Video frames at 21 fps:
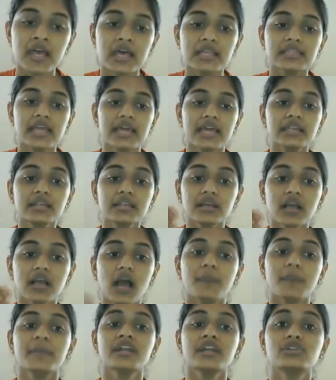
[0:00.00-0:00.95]
Then
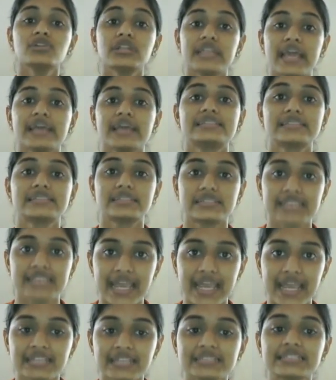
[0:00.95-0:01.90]
coming to the next
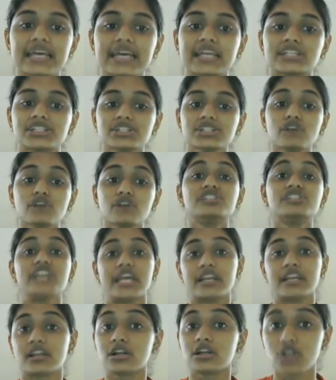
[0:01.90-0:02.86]
second section of
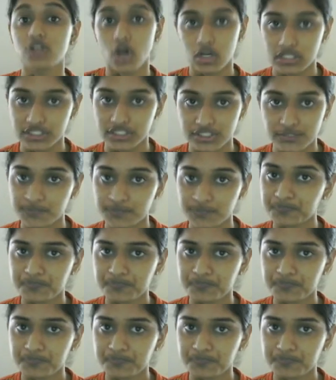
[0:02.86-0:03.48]
general knowledge.